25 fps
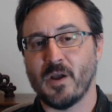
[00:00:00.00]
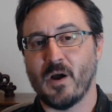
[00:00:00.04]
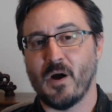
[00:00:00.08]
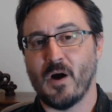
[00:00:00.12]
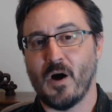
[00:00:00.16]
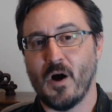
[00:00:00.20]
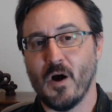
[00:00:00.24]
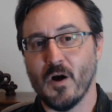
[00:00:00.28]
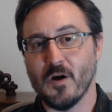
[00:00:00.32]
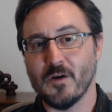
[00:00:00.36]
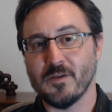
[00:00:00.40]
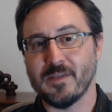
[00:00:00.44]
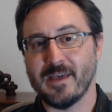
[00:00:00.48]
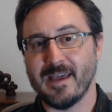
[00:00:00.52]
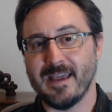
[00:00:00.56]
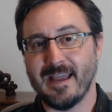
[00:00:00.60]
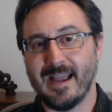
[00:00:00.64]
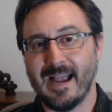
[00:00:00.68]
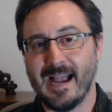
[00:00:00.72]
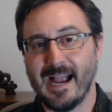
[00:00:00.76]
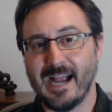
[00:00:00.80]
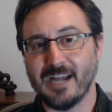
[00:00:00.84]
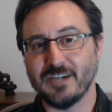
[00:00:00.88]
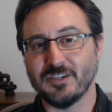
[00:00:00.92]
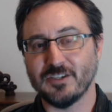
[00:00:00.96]
Are they
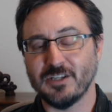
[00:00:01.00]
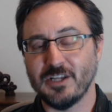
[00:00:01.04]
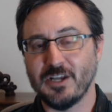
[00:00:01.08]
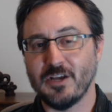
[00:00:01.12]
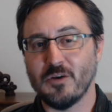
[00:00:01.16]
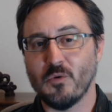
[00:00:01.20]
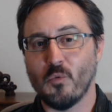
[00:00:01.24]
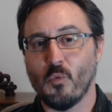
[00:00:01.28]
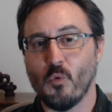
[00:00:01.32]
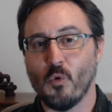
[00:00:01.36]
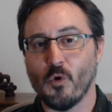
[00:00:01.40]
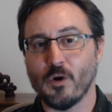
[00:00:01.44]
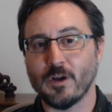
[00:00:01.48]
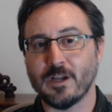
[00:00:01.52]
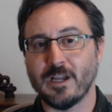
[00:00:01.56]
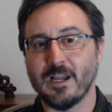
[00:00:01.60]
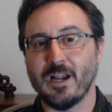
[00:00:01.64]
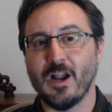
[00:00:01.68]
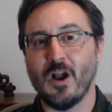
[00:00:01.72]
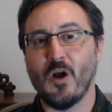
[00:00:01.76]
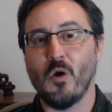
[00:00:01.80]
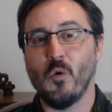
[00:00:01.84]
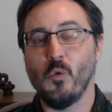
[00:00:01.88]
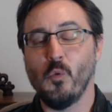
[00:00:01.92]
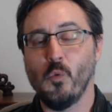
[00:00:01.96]
actually
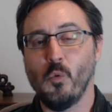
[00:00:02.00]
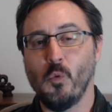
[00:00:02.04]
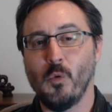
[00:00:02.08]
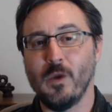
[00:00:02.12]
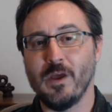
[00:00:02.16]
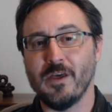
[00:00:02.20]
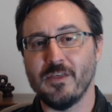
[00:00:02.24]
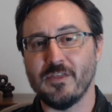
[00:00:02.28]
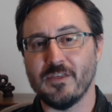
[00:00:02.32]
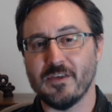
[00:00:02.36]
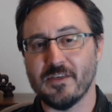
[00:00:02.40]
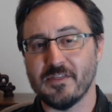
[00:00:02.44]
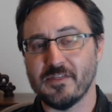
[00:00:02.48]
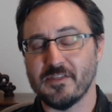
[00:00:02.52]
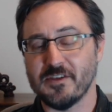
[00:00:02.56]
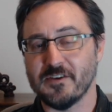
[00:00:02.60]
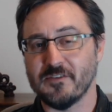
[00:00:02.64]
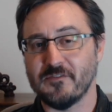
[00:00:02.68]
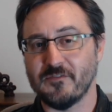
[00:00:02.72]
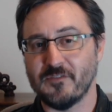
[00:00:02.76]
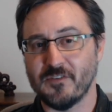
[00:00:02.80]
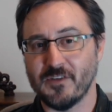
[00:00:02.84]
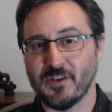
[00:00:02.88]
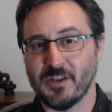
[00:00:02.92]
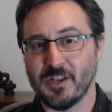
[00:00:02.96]
working with the
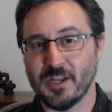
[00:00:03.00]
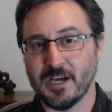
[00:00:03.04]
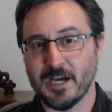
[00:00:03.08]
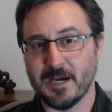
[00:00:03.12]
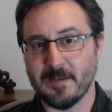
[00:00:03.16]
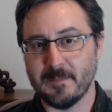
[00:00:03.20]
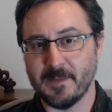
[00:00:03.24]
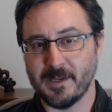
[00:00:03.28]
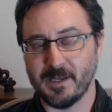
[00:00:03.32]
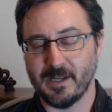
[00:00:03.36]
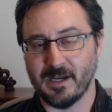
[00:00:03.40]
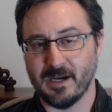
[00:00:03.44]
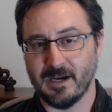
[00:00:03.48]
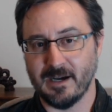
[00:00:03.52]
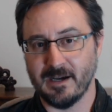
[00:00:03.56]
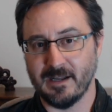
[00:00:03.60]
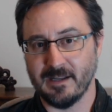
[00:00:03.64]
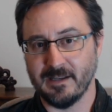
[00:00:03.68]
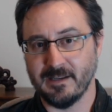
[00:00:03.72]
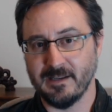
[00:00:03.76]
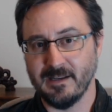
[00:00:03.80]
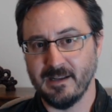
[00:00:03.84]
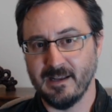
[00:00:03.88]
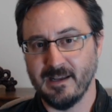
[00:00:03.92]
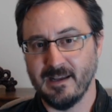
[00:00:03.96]

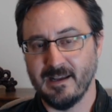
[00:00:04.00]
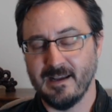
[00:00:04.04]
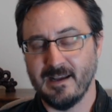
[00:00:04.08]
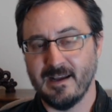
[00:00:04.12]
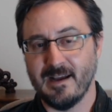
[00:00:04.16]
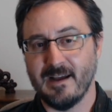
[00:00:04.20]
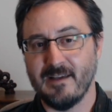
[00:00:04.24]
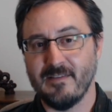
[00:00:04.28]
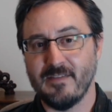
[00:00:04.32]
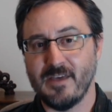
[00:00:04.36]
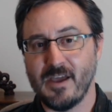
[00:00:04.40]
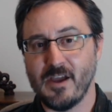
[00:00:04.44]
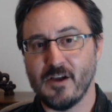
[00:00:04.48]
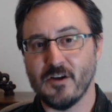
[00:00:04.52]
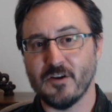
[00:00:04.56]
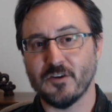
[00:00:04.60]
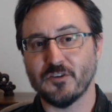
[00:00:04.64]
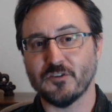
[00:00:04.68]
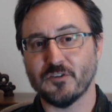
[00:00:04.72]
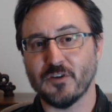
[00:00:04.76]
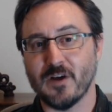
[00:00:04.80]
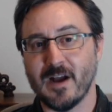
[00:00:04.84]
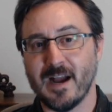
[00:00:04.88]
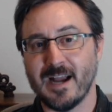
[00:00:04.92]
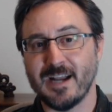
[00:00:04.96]
phenomenon and they are
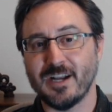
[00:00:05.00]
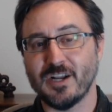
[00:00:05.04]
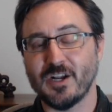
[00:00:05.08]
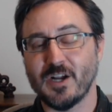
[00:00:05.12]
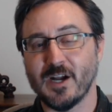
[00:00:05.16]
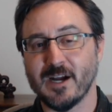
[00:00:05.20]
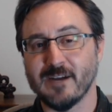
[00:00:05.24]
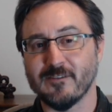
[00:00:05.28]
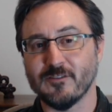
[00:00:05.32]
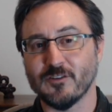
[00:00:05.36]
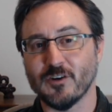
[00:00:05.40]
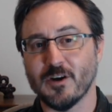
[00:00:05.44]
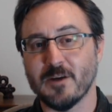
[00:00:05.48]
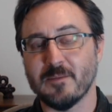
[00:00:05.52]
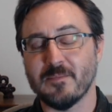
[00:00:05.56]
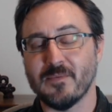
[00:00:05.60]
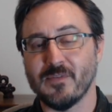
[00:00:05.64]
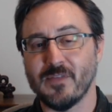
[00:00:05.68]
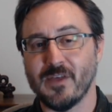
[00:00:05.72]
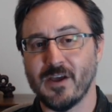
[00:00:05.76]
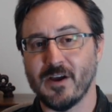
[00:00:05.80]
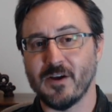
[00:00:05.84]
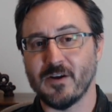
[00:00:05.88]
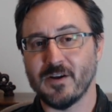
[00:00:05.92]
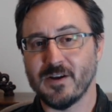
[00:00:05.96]
trying to cover up
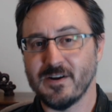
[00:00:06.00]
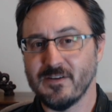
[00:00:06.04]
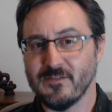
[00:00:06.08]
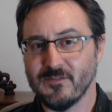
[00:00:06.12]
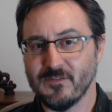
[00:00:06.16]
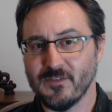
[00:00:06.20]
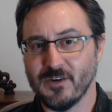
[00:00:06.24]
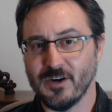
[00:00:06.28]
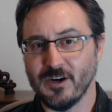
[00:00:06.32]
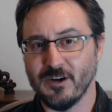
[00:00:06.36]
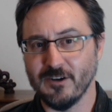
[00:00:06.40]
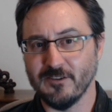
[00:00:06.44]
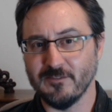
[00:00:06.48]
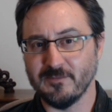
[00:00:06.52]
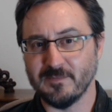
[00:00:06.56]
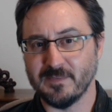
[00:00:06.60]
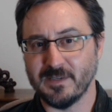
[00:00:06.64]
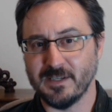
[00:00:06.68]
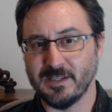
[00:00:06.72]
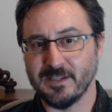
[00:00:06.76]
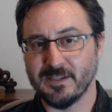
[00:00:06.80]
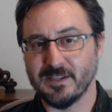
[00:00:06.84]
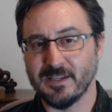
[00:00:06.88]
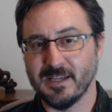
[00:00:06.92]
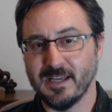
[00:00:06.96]
their
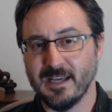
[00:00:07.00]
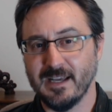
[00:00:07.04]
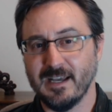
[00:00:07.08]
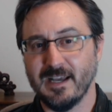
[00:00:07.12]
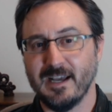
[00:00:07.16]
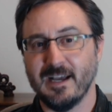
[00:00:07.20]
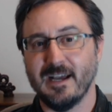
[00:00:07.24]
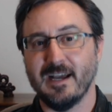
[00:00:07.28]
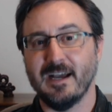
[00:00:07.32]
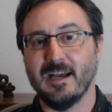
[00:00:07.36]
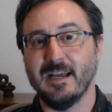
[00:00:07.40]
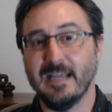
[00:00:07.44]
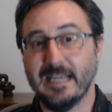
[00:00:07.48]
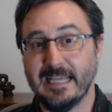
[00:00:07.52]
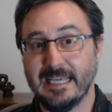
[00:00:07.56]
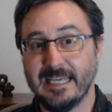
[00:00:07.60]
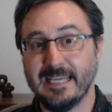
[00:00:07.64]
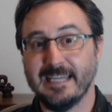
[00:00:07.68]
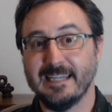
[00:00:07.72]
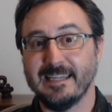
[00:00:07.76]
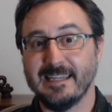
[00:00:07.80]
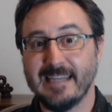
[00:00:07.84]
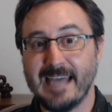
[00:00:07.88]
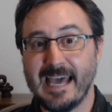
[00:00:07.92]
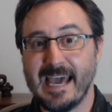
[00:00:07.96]
involvement
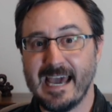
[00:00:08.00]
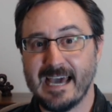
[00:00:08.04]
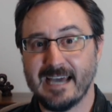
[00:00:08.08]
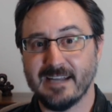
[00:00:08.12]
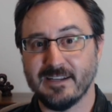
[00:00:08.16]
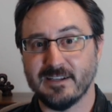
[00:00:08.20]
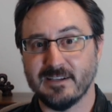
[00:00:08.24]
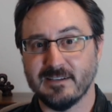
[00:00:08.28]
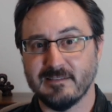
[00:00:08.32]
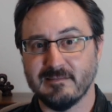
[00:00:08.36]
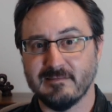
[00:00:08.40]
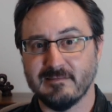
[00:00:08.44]
in that?